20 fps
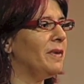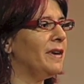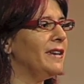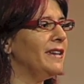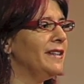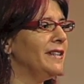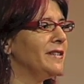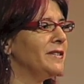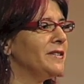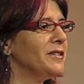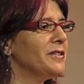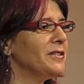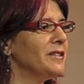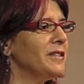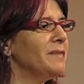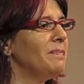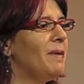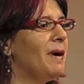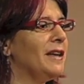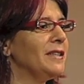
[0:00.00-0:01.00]
but it's
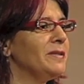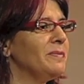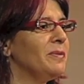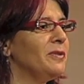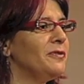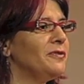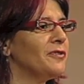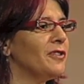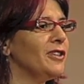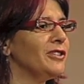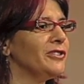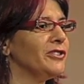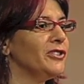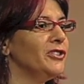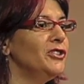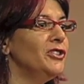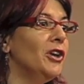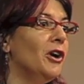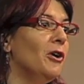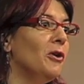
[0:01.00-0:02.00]
certainly possible for us
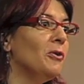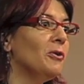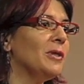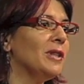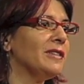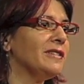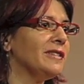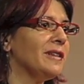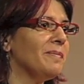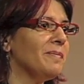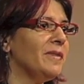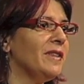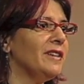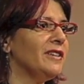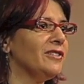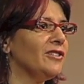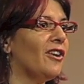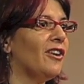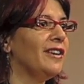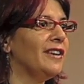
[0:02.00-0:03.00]
to know that some
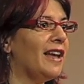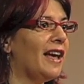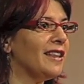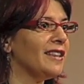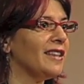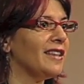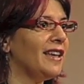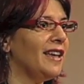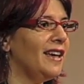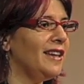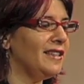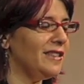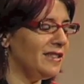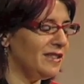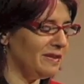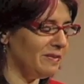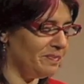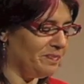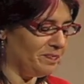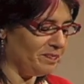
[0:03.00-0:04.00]
things are not the case.